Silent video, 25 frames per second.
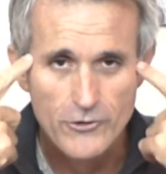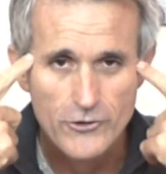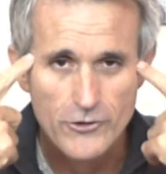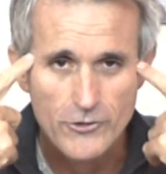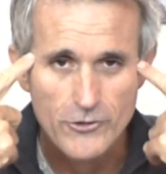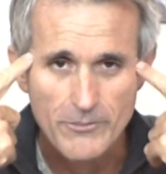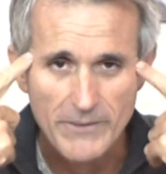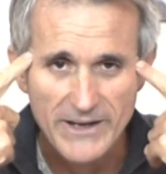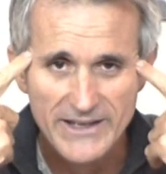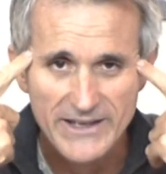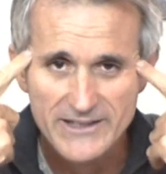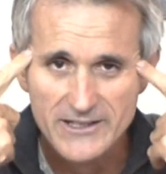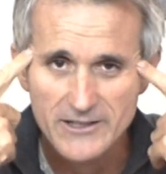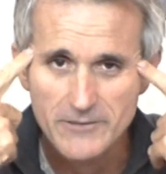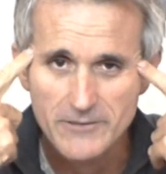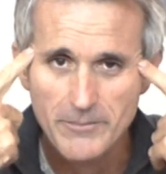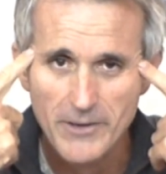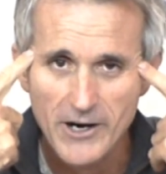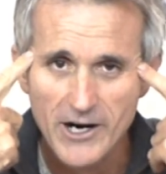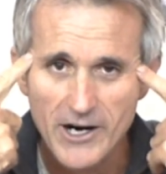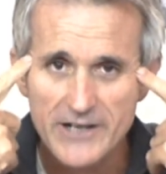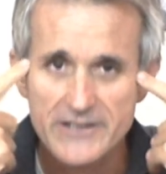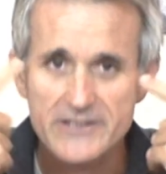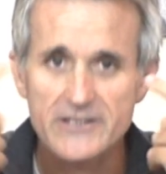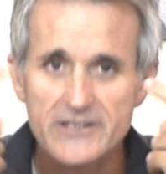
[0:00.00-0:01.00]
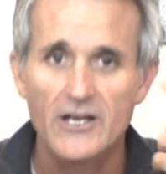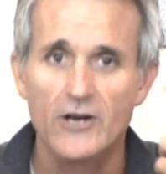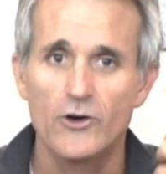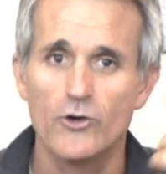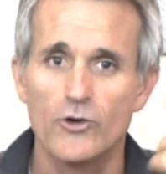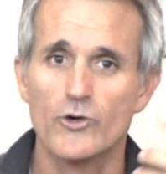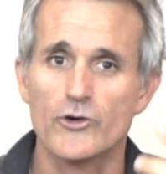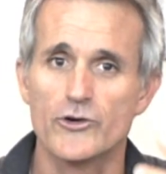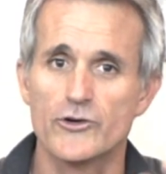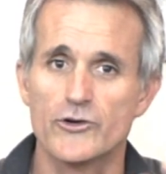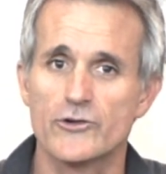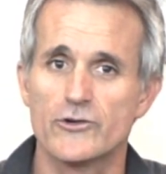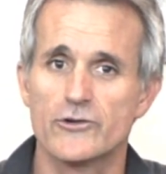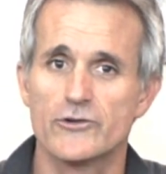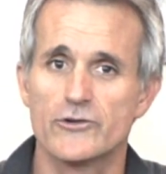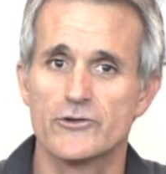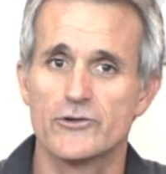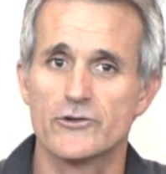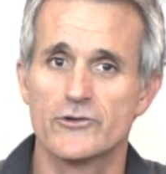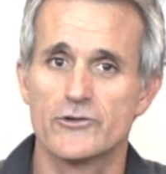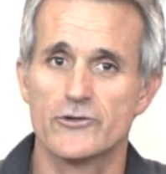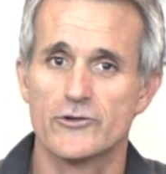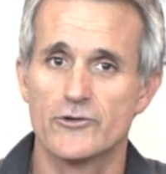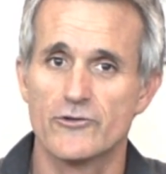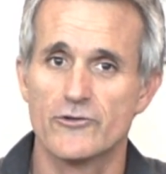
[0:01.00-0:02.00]
mental part or
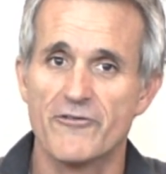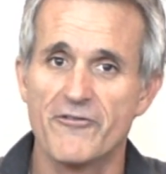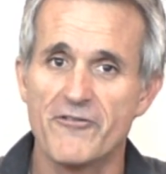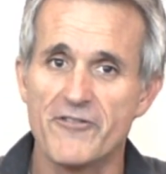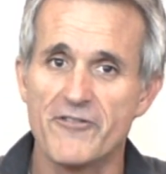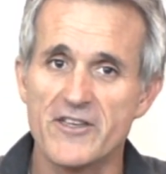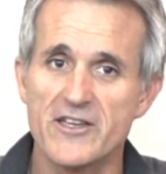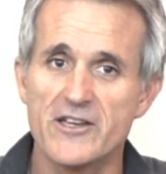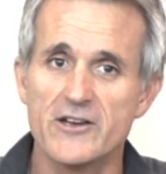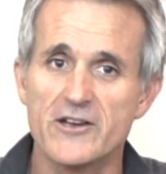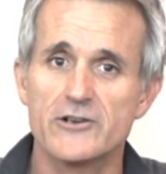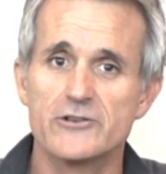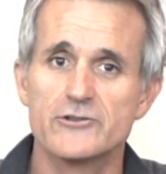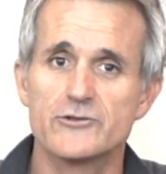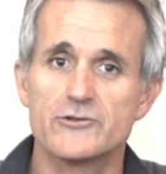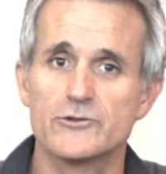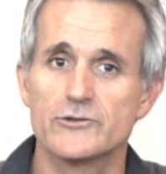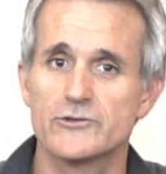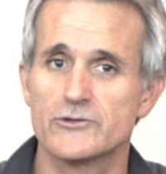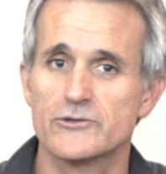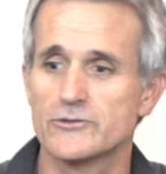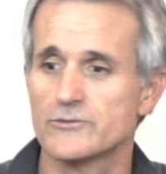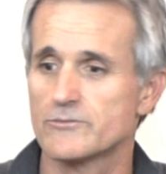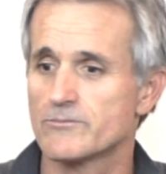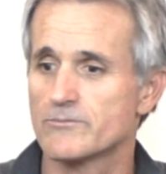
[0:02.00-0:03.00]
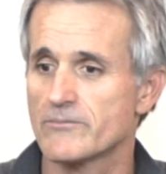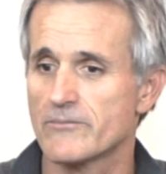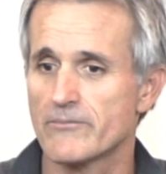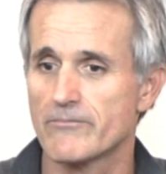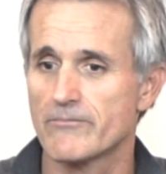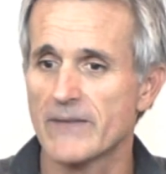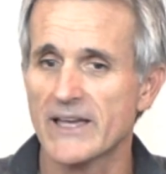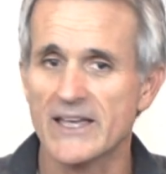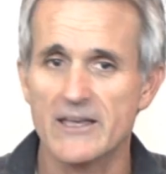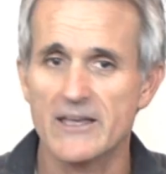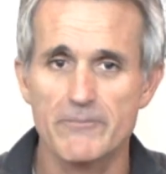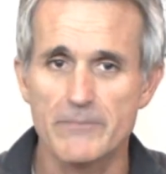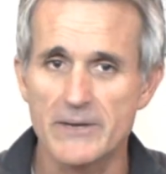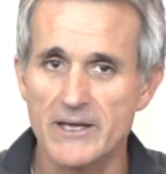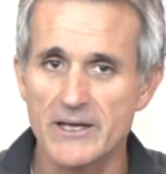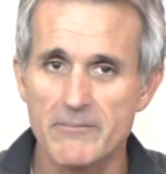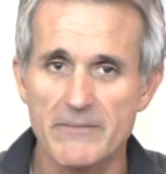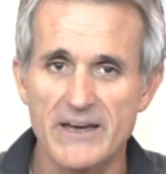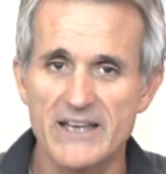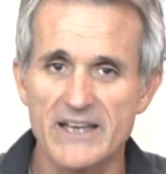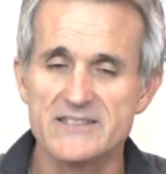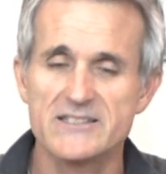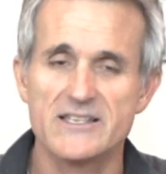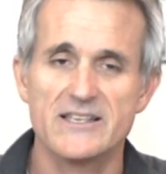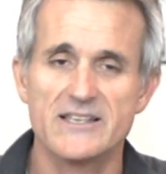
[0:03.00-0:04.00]
your fear to make a big
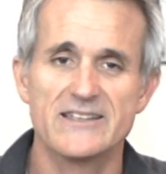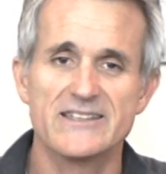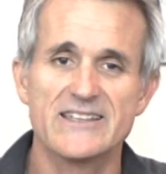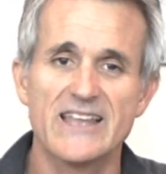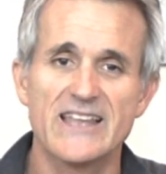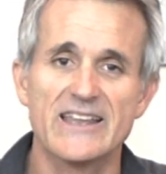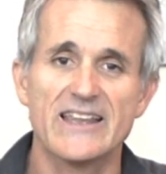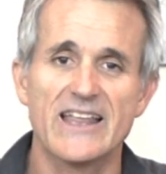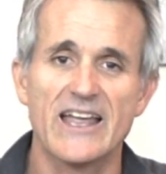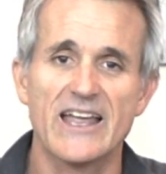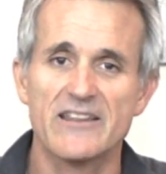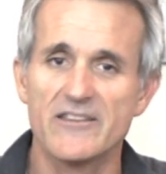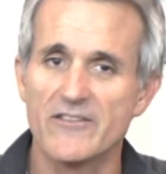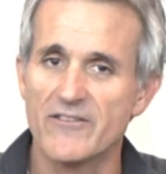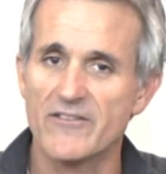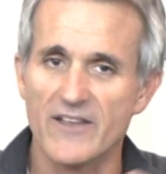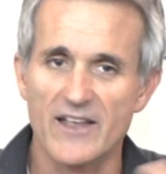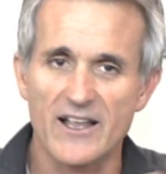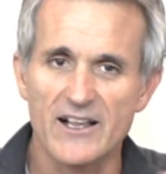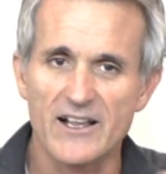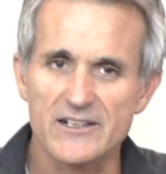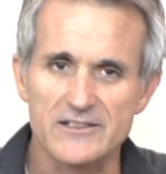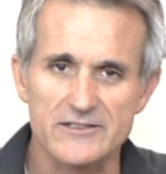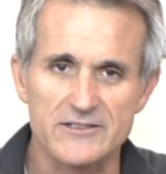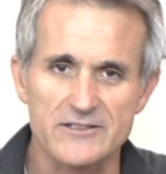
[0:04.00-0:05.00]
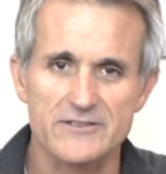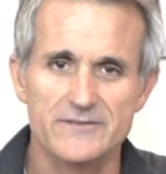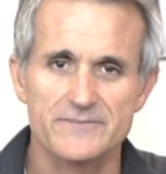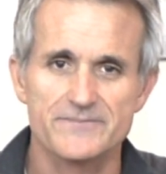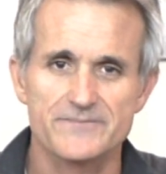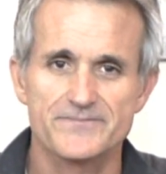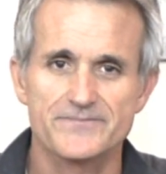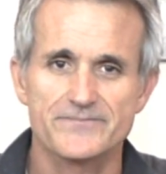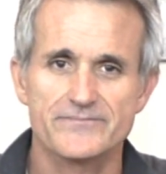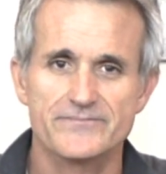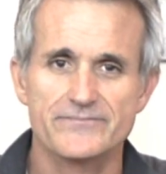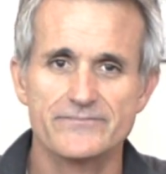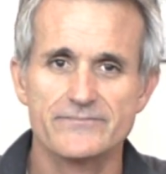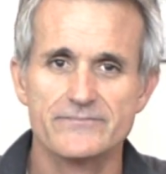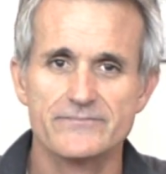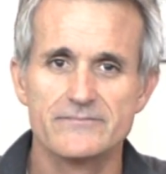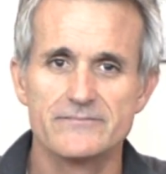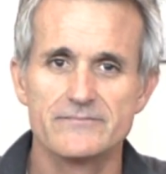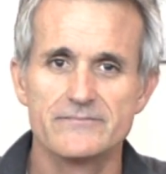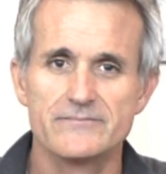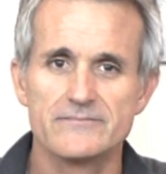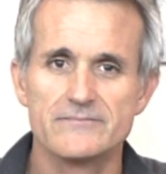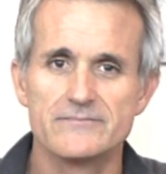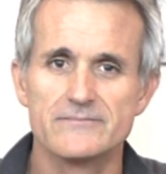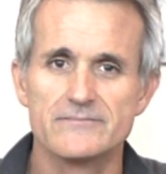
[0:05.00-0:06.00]
mess than anything else.
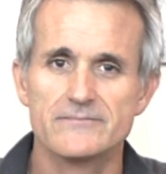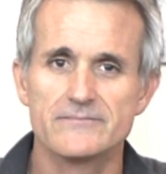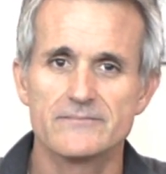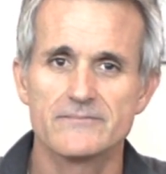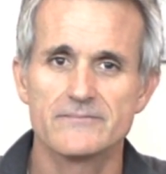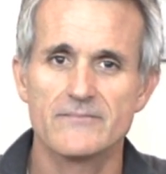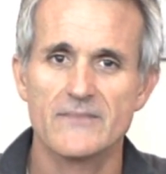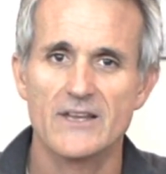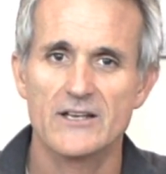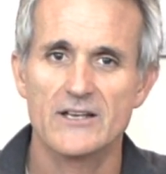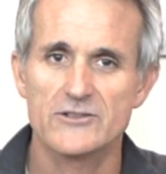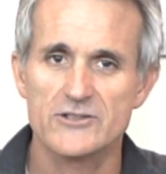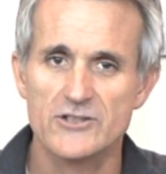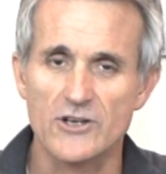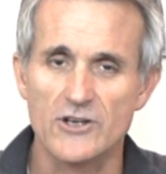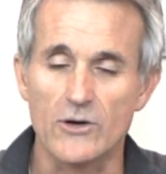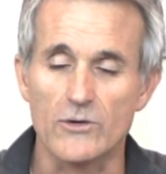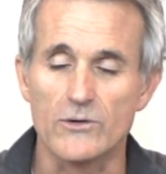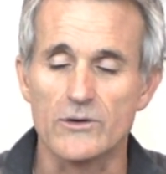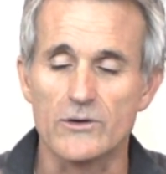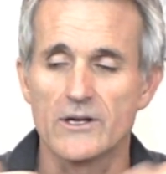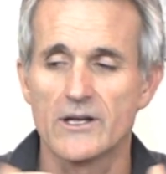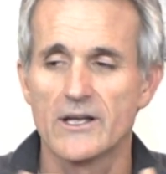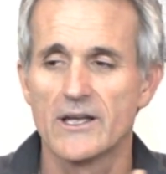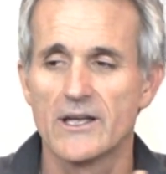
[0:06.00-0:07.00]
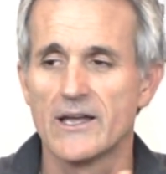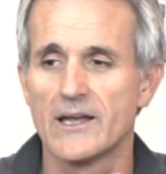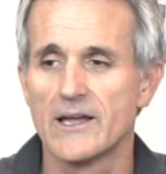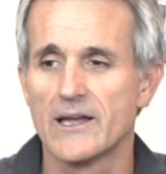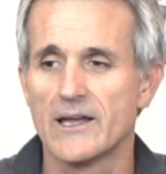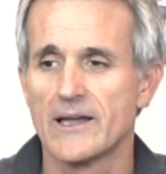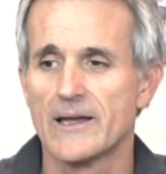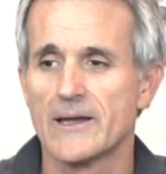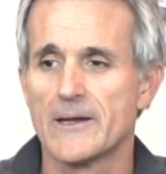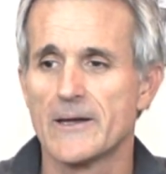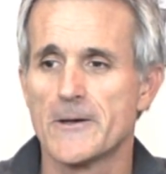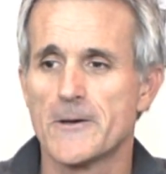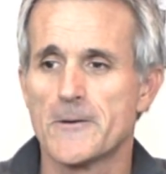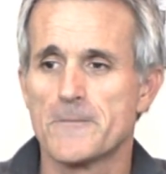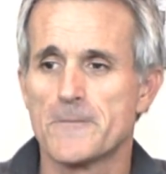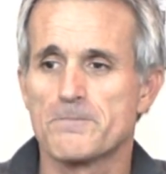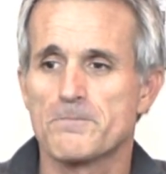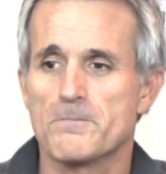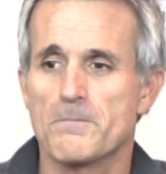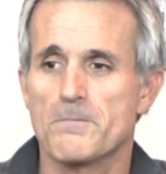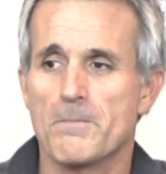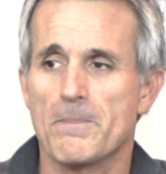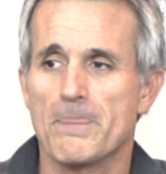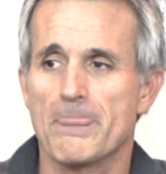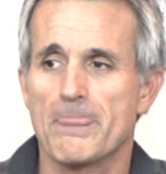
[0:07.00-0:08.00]
So,
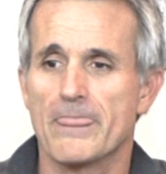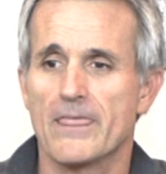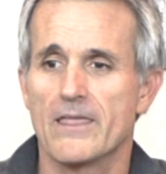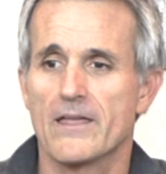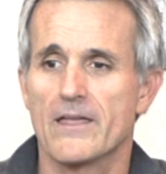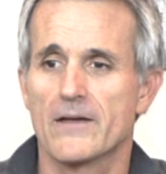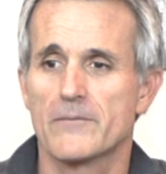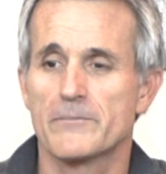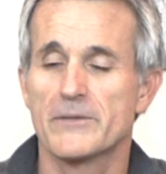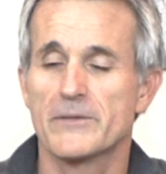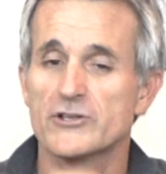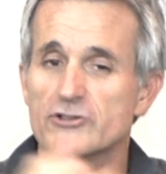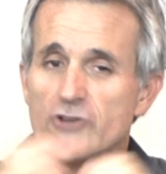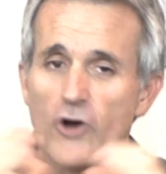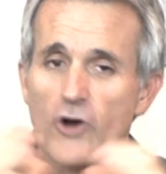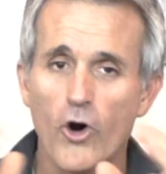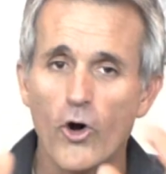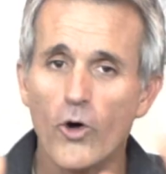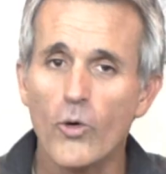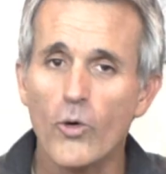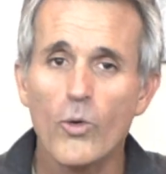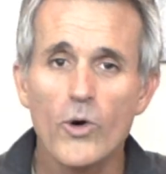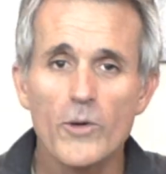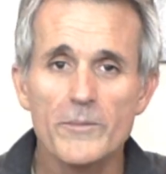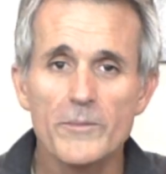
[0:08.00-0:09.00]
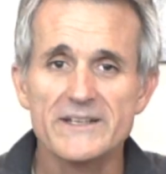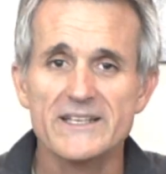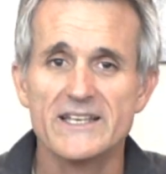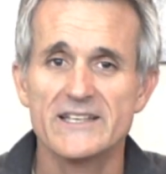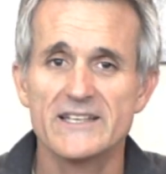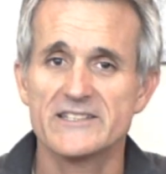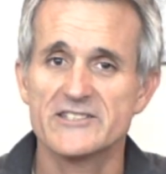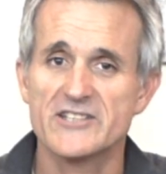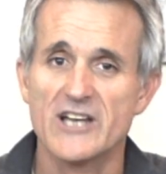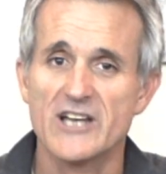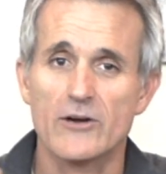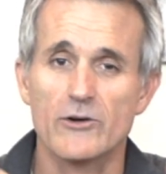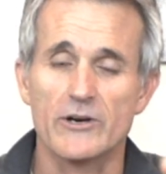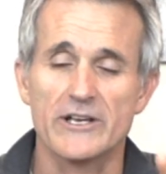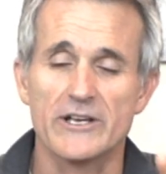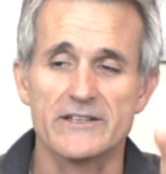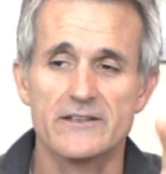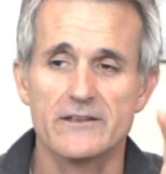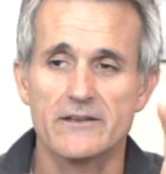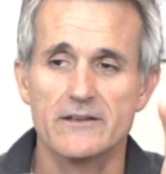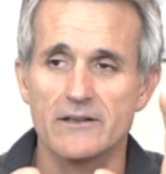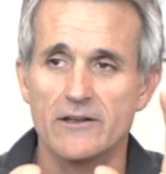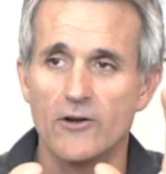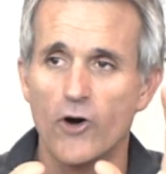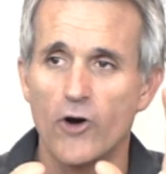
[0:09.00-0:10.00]
because all women can
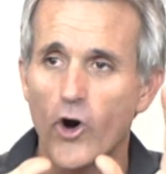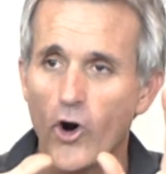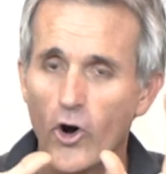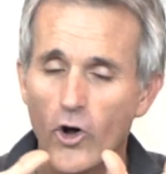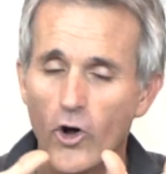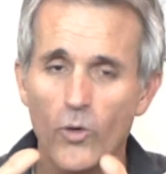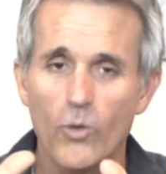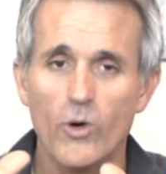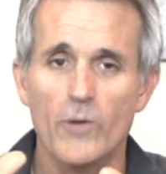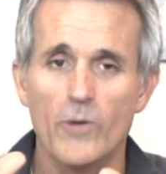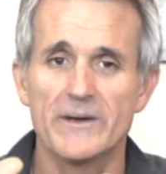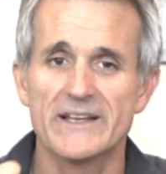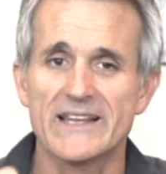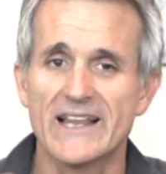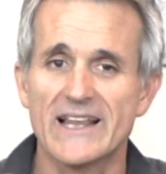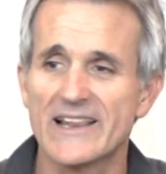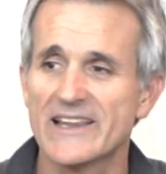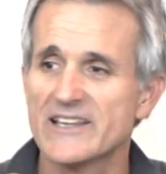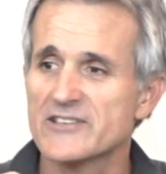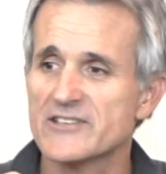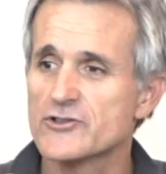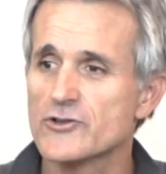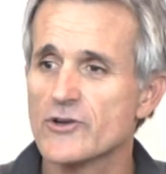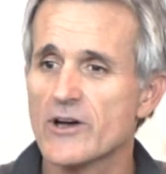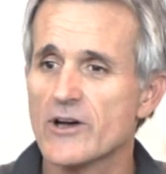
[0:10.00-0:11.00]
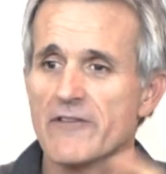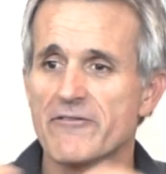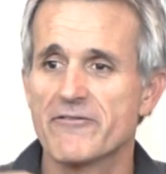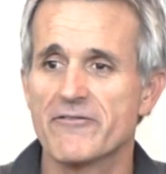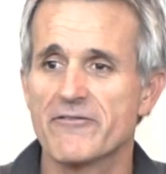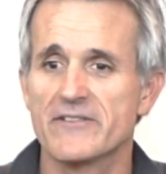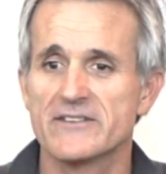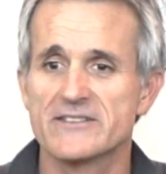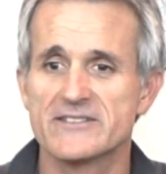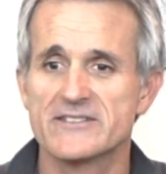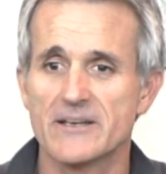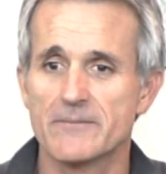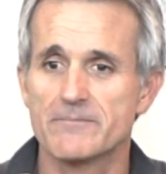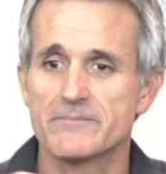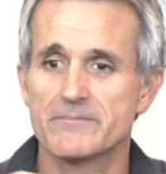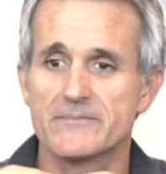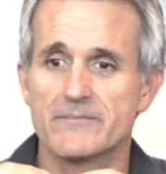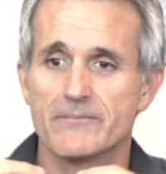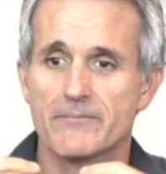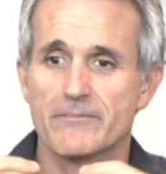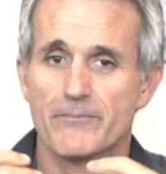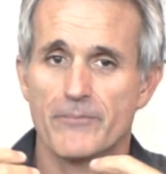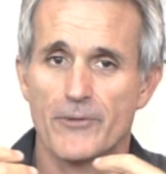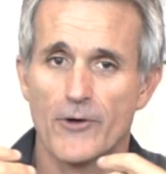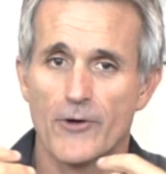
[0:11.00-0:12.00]
ejaculate, all women, unless you have some
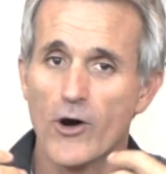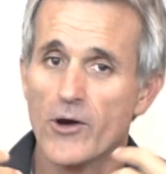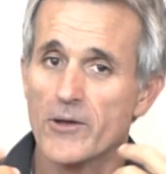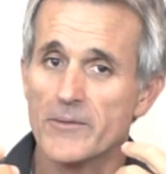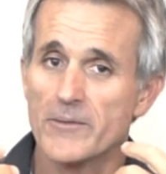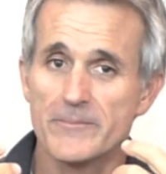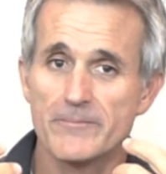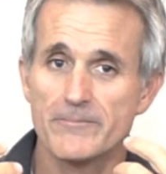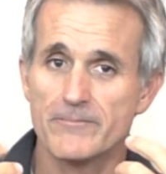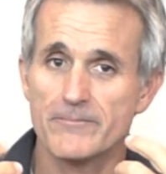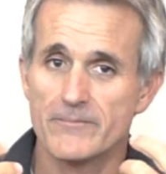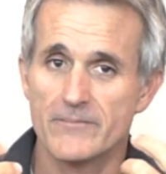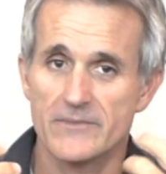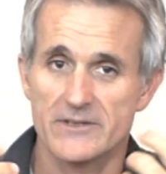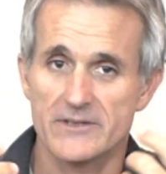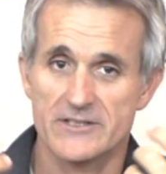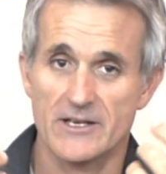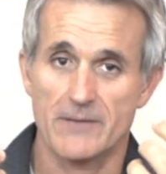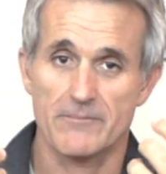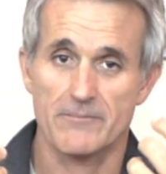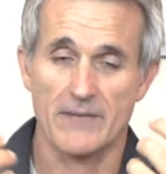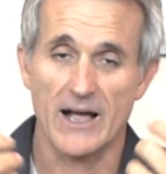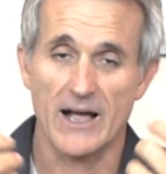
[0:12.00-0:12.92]
problem, some